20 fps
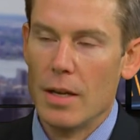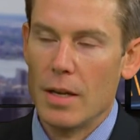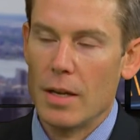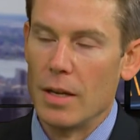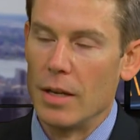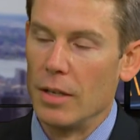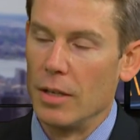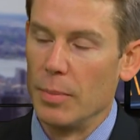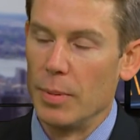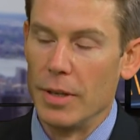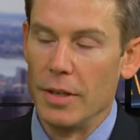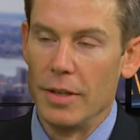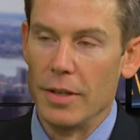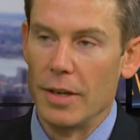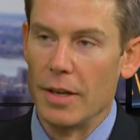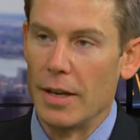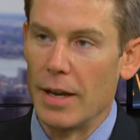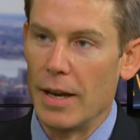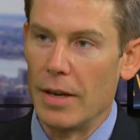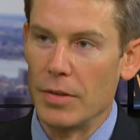And depending
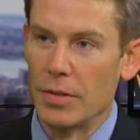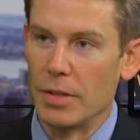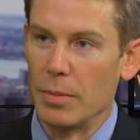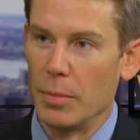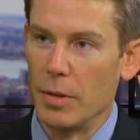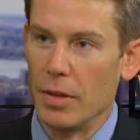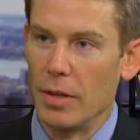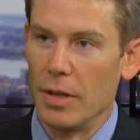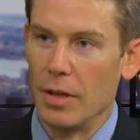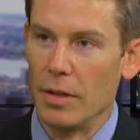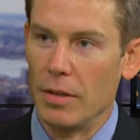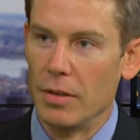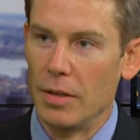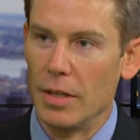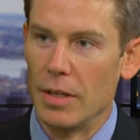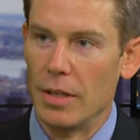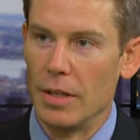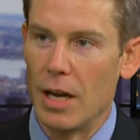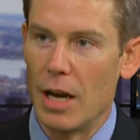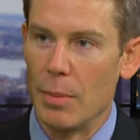on how some of the
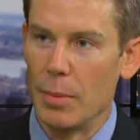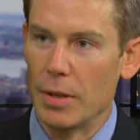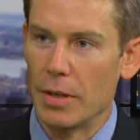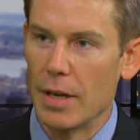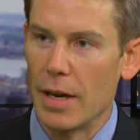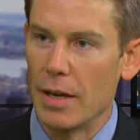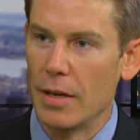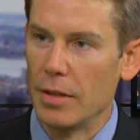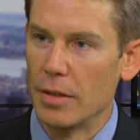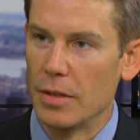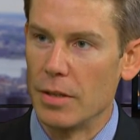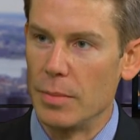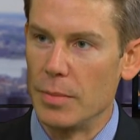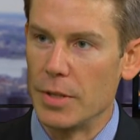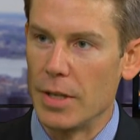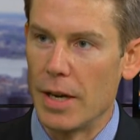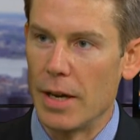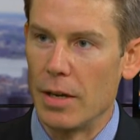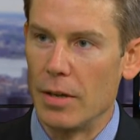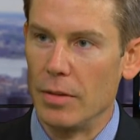economic data comes
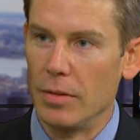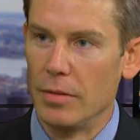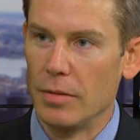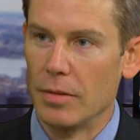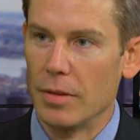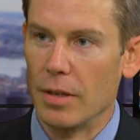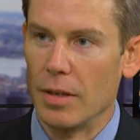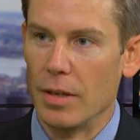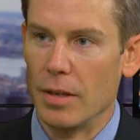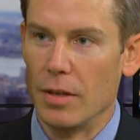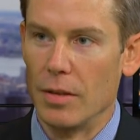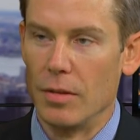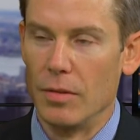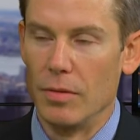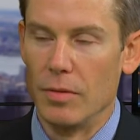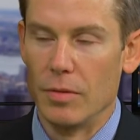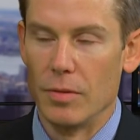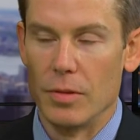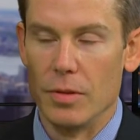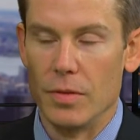out, and
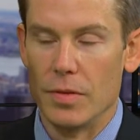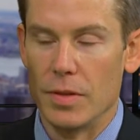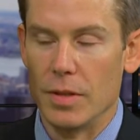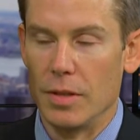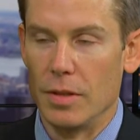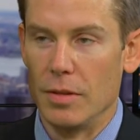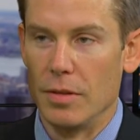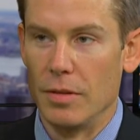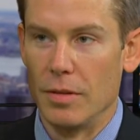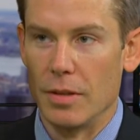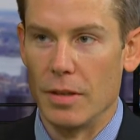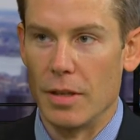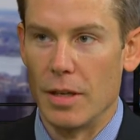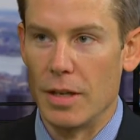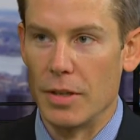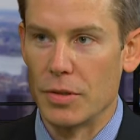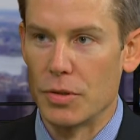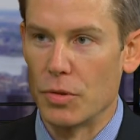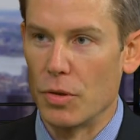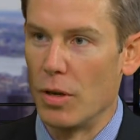you've seen a lot
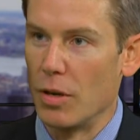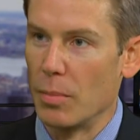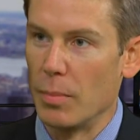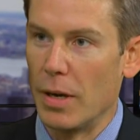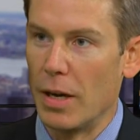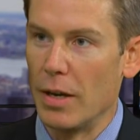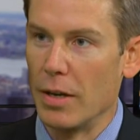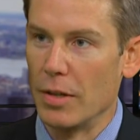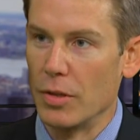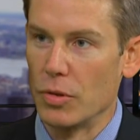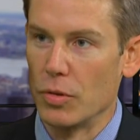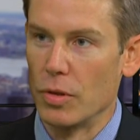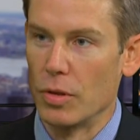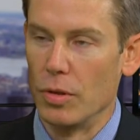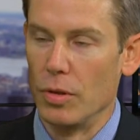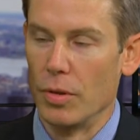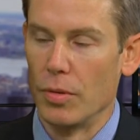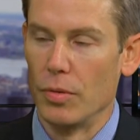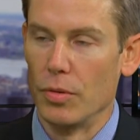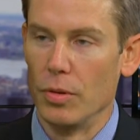of strong buying
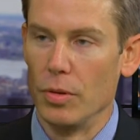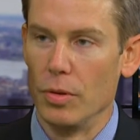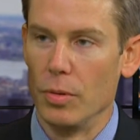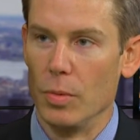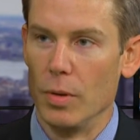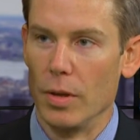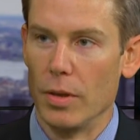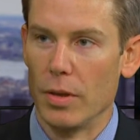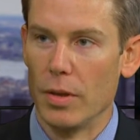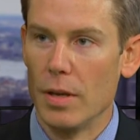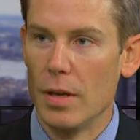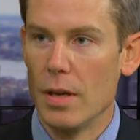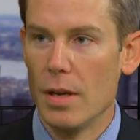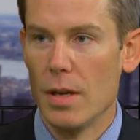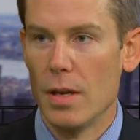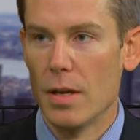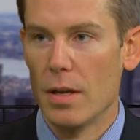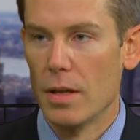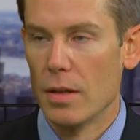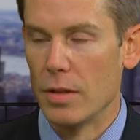trickle through with
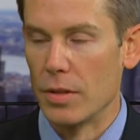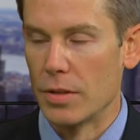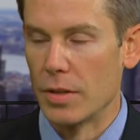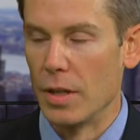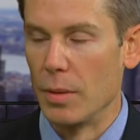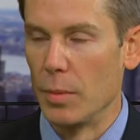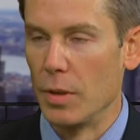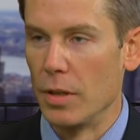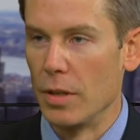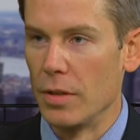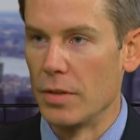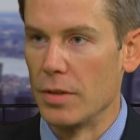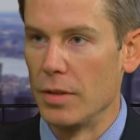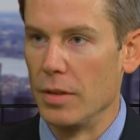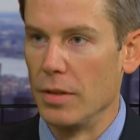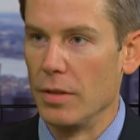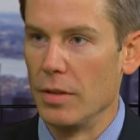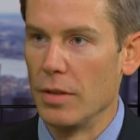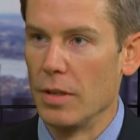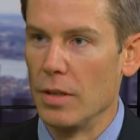the stimulus
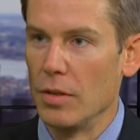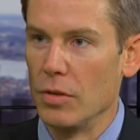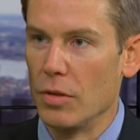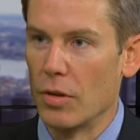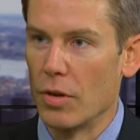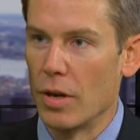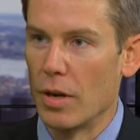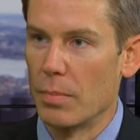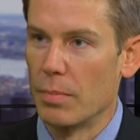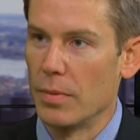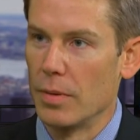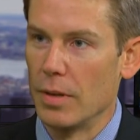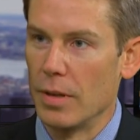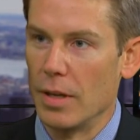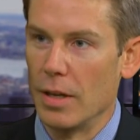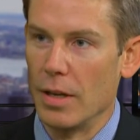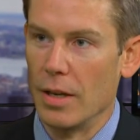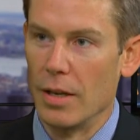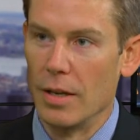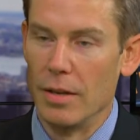in Europe,
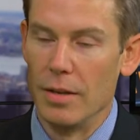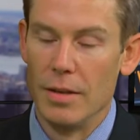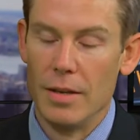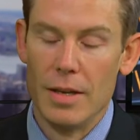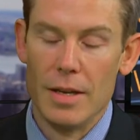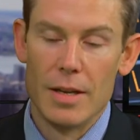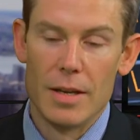and